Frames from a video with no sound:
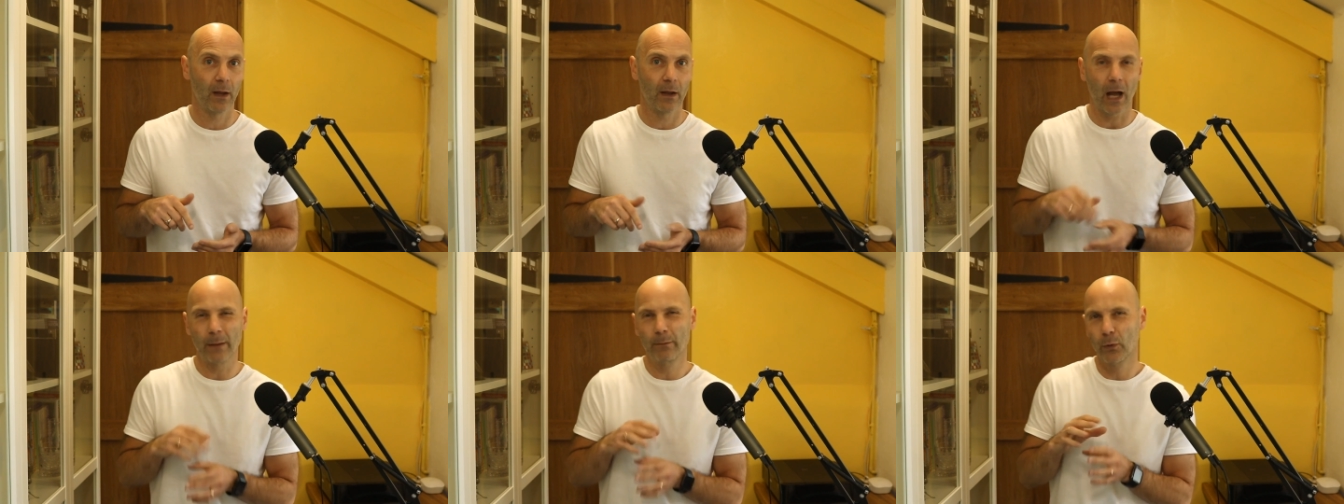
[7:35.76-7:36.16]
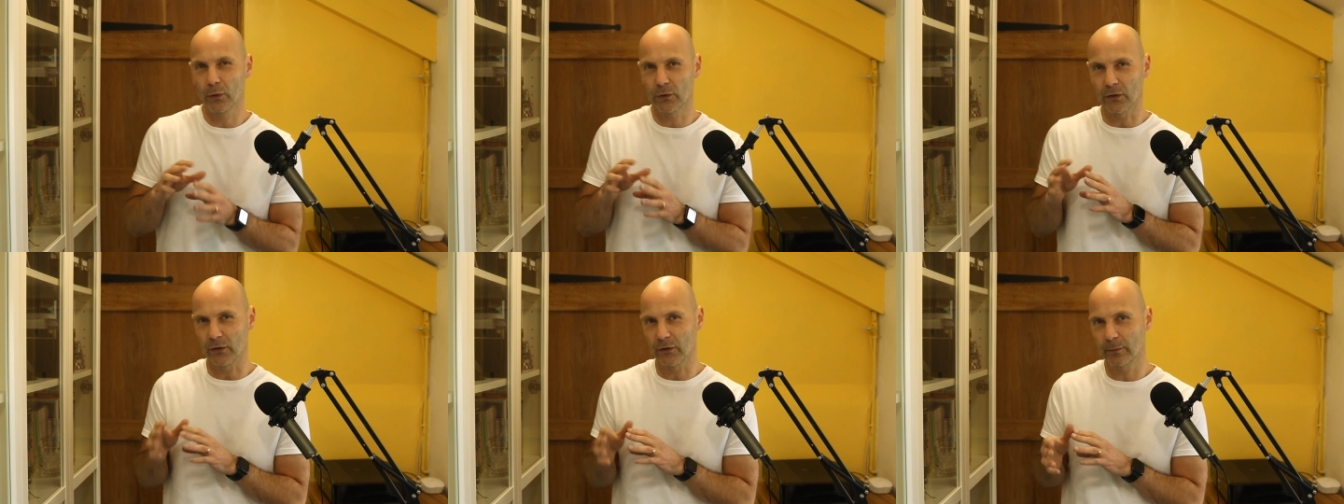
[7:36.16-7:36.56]
and more
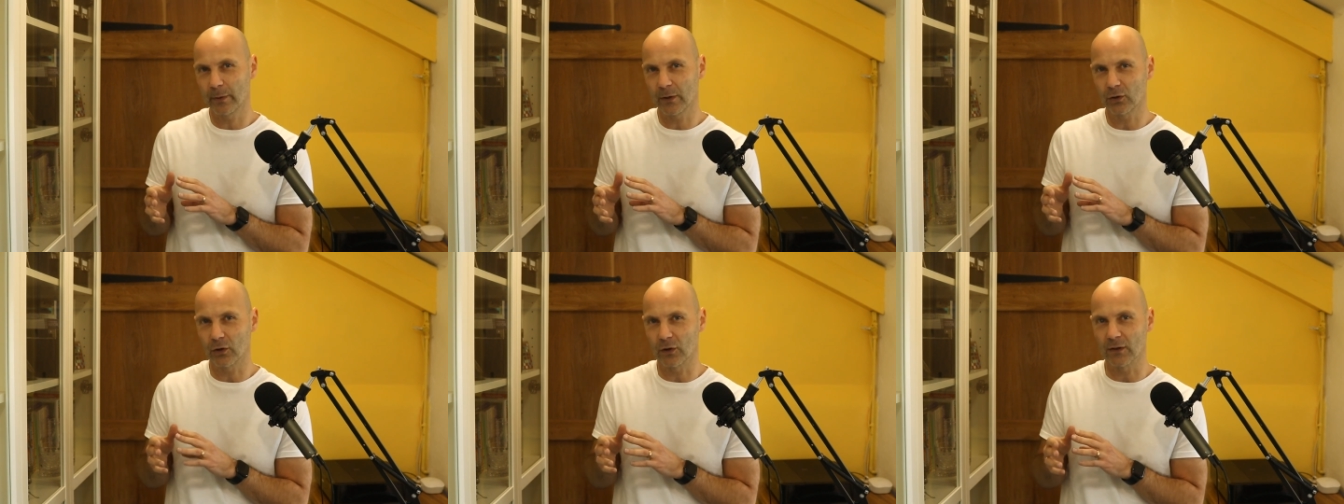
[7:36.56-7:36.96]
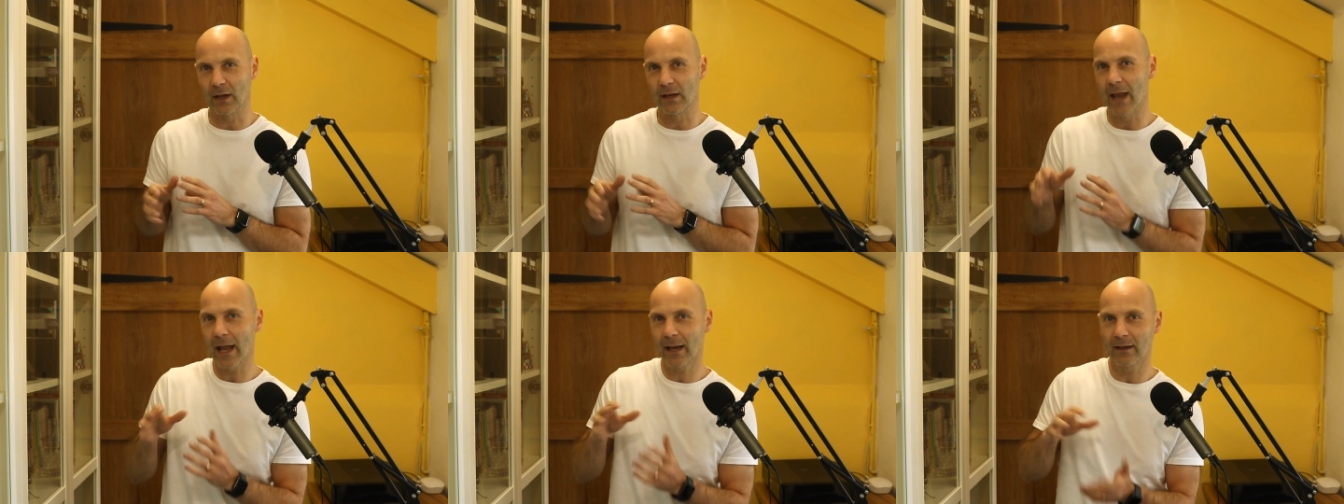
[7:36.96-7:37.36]
suspicious
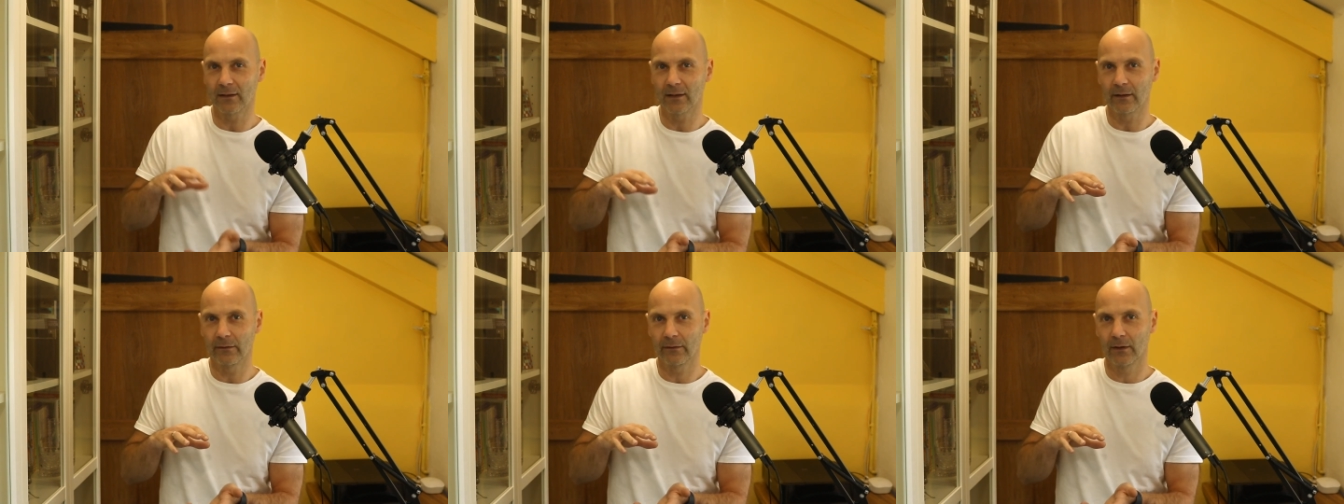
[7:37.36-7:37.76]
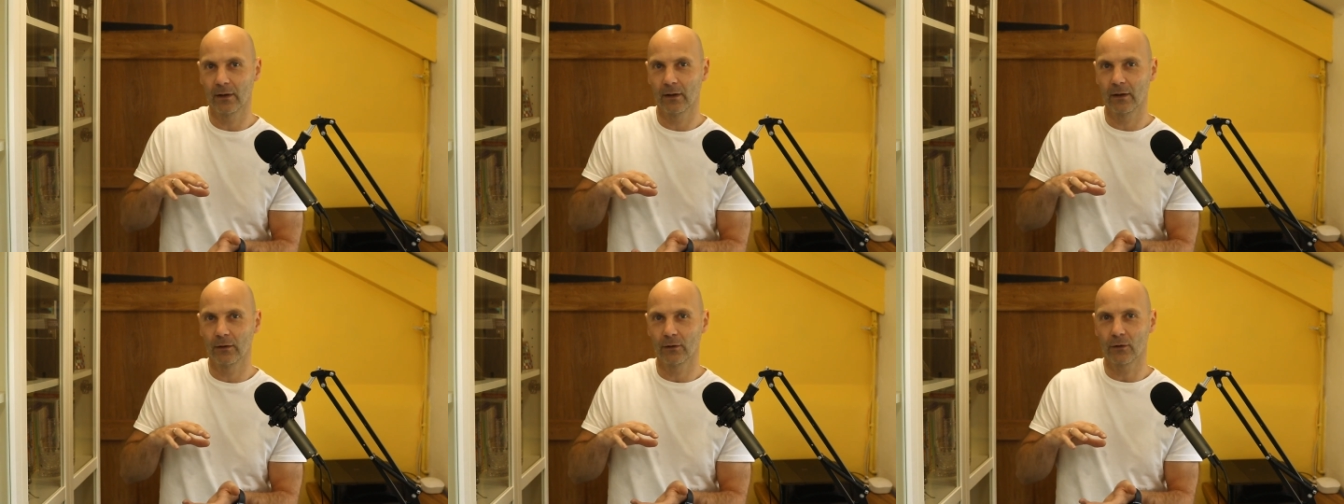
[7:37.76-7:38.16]
and negative
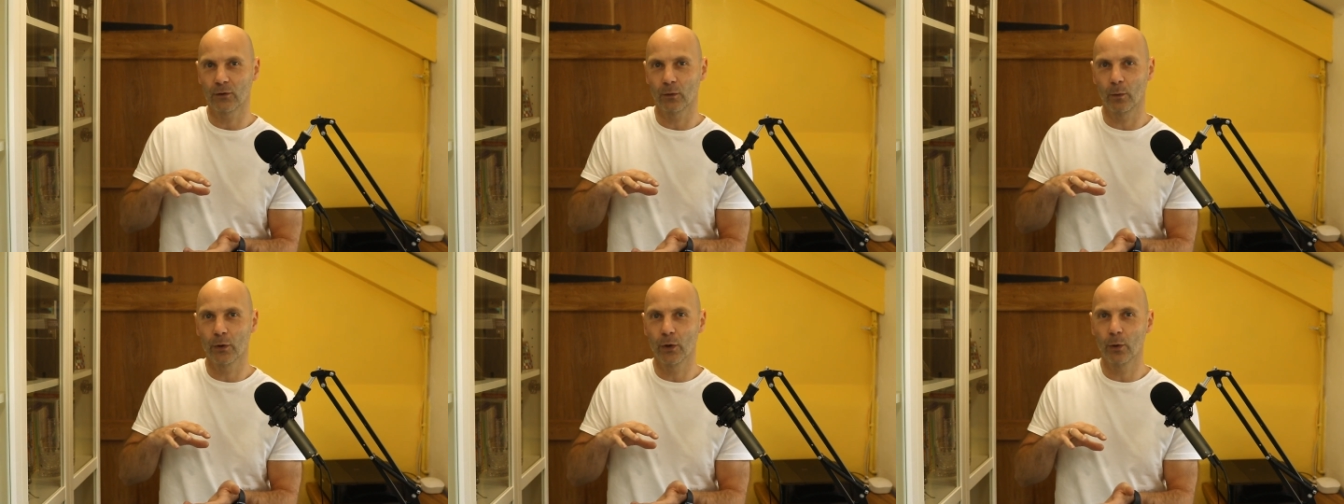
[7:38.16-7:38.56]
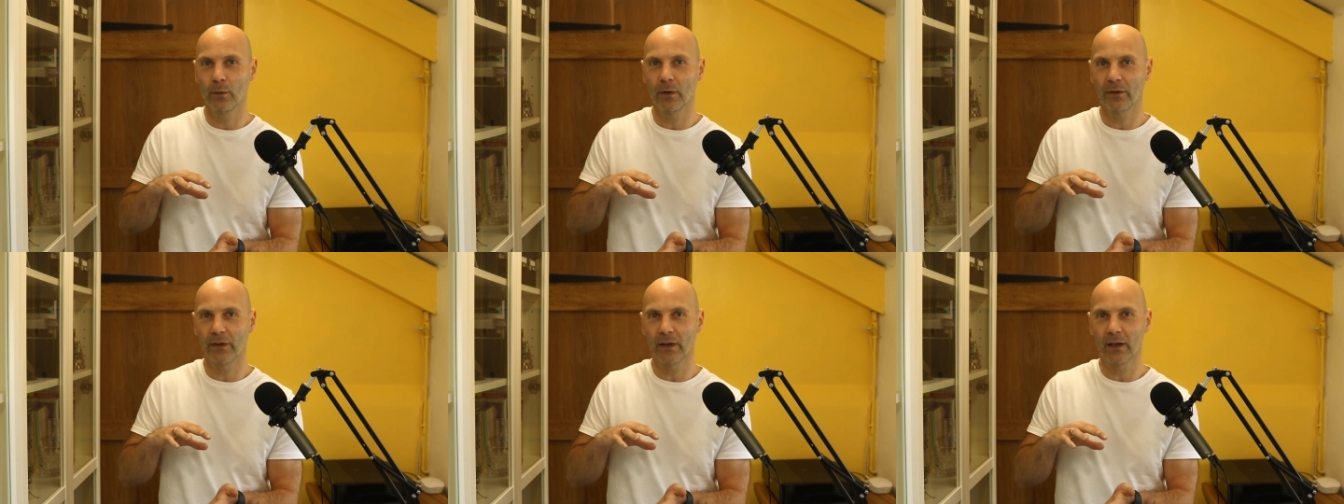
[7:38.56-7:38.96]
to someone who
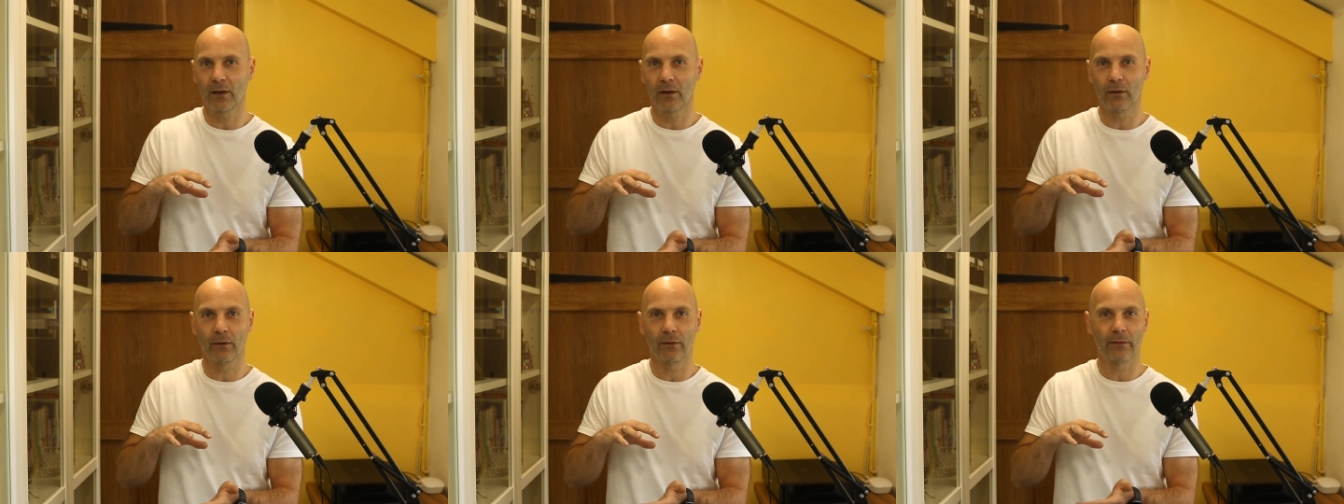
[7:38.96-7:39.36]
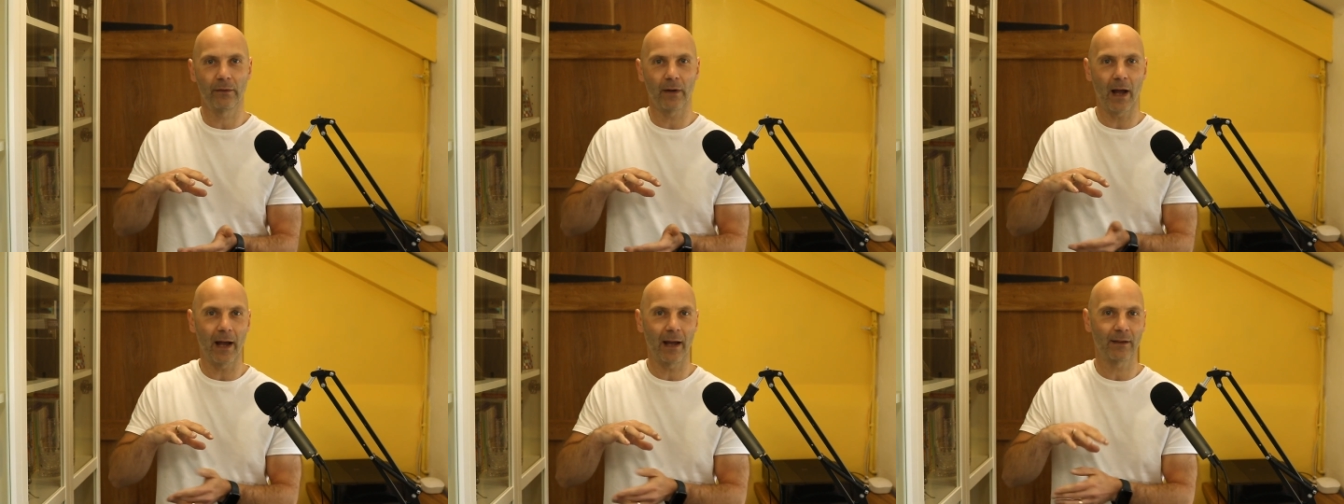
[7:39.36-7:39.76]
we think
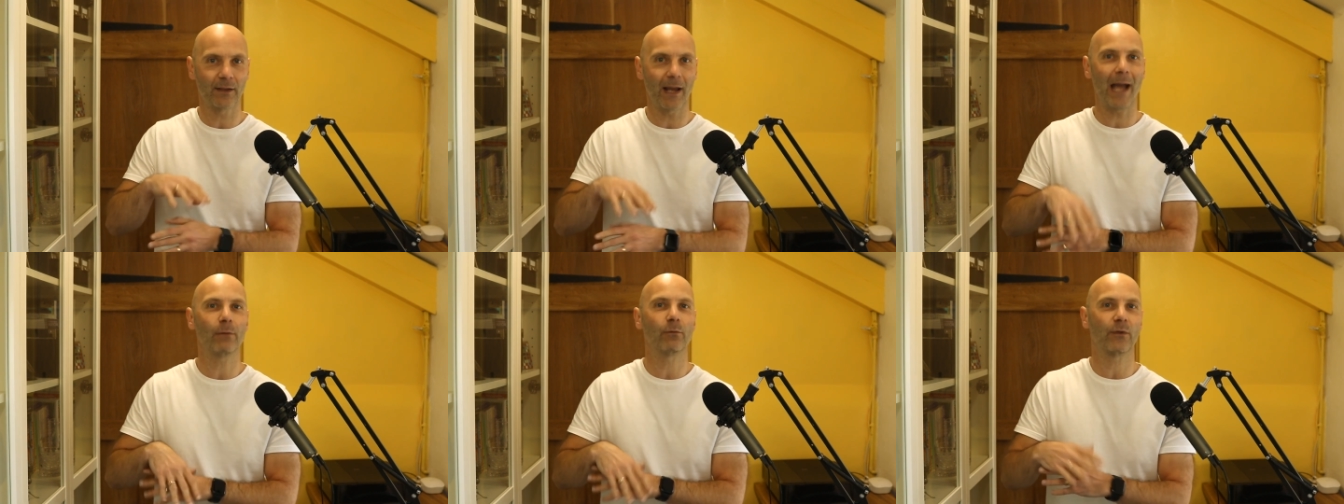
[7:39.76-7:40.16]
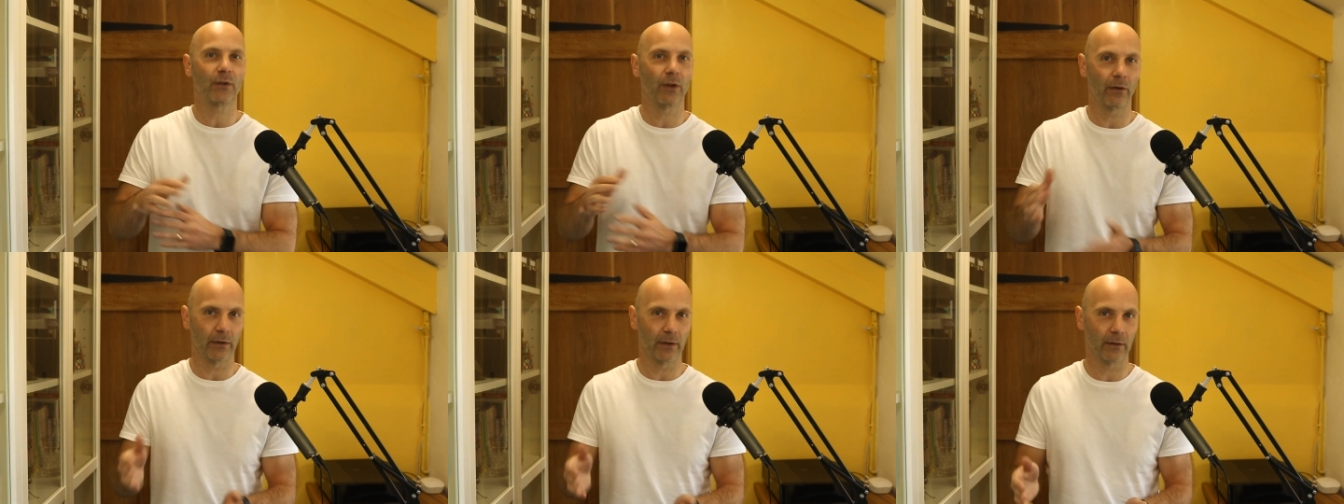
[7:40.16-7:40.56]
of as
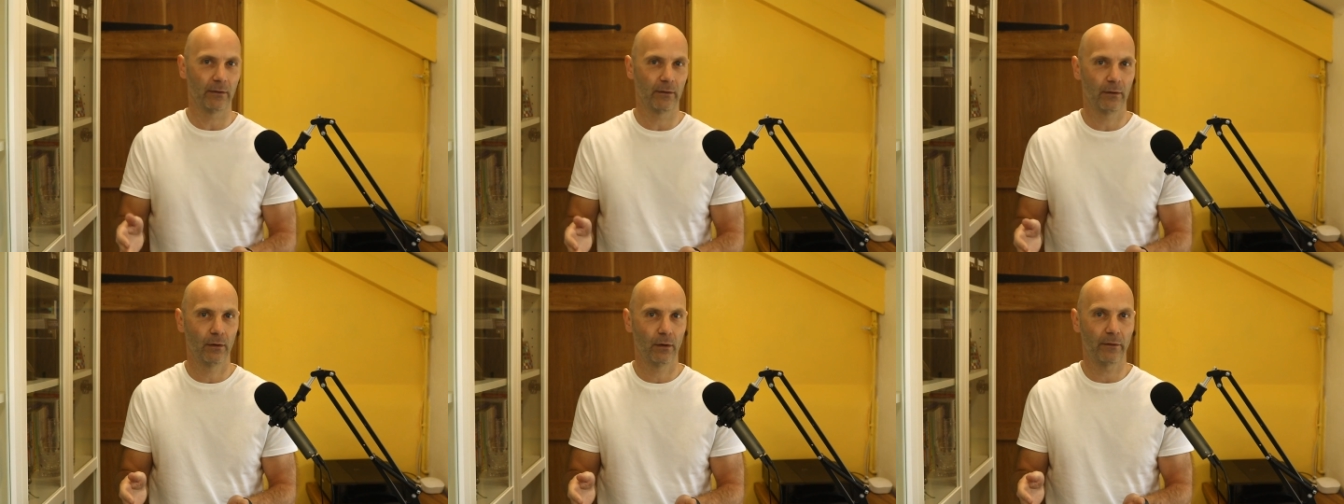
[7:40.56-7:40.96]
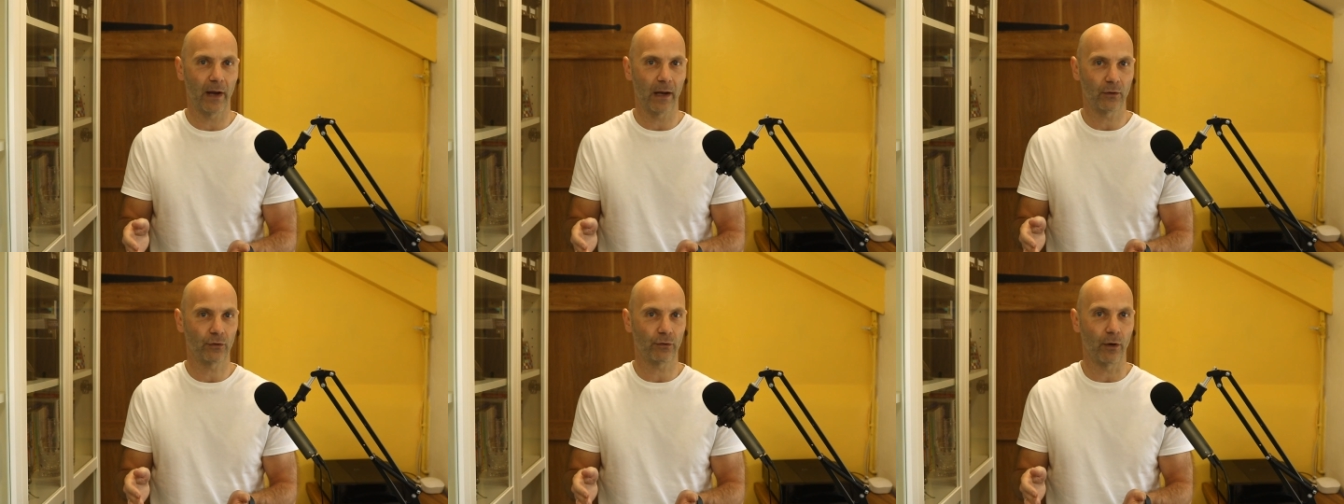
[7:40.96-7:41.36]
outside of
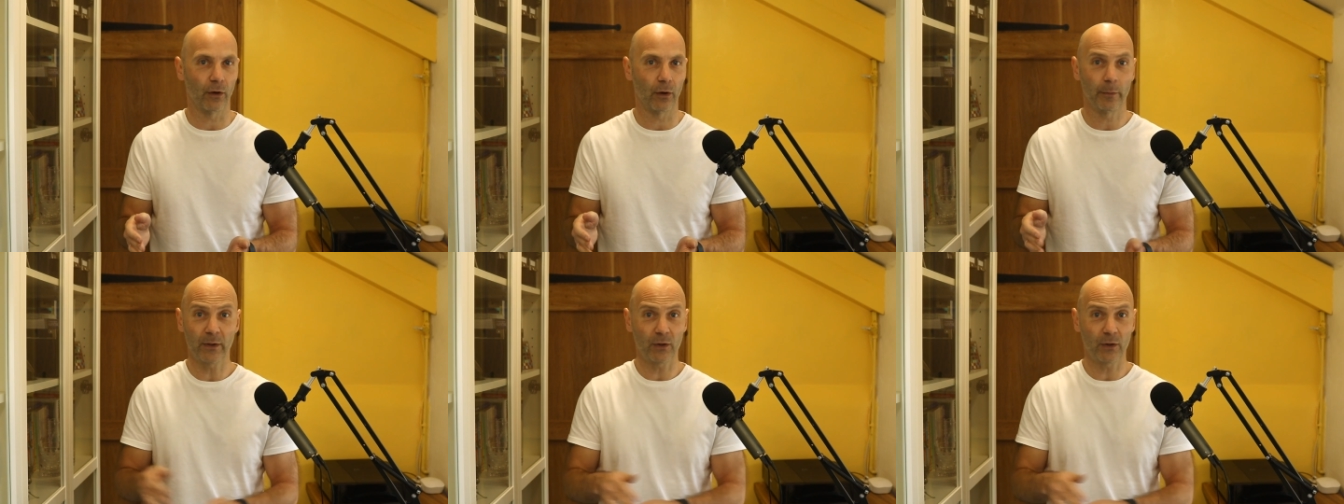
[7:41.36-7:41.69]
our tribe.